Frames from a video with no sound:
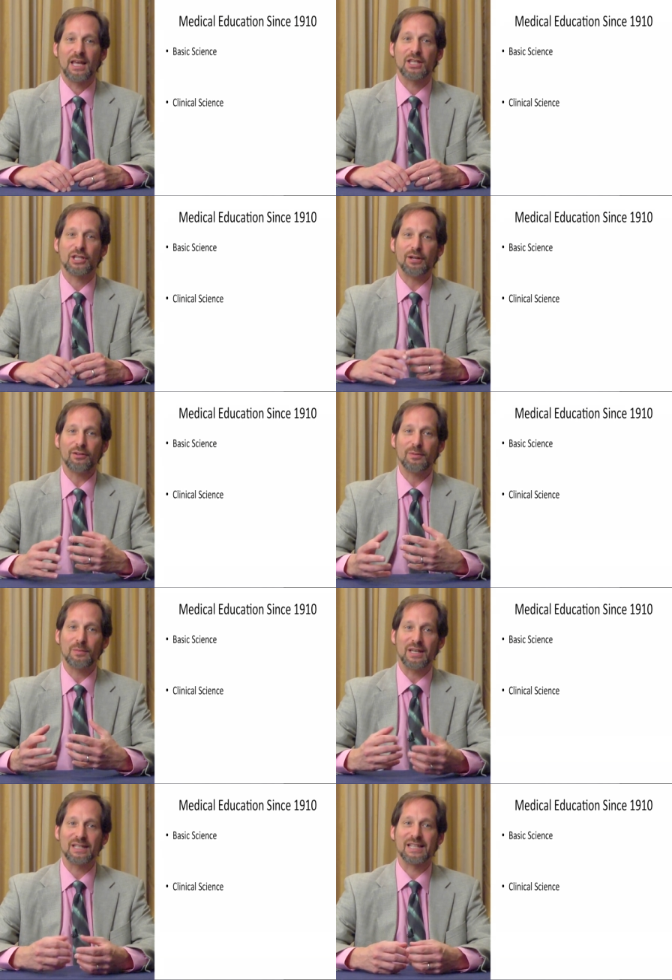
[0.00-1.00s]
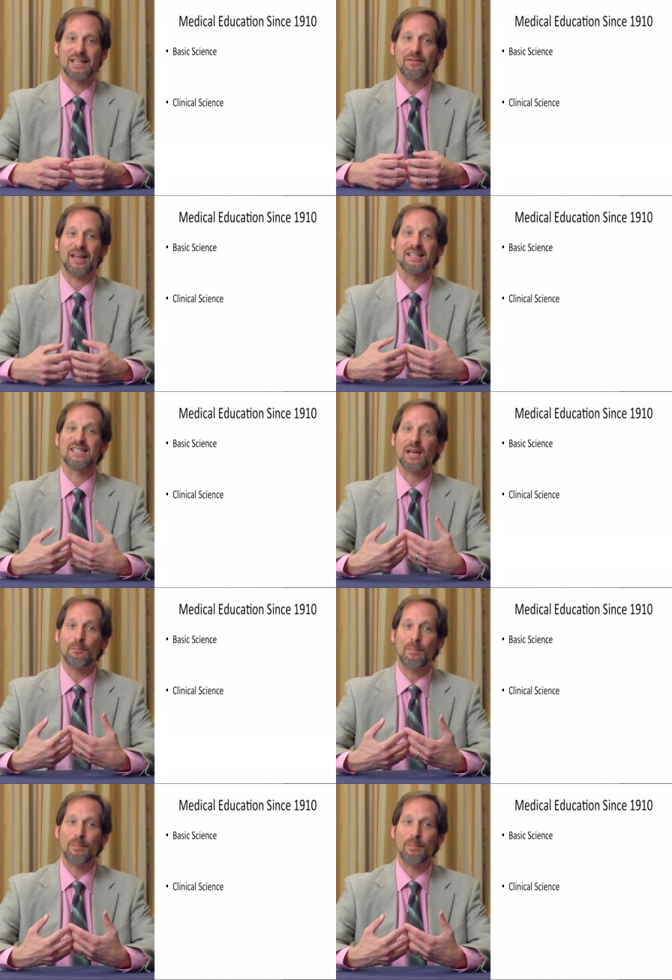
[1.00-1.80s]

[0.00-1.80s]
it generally means that they've had some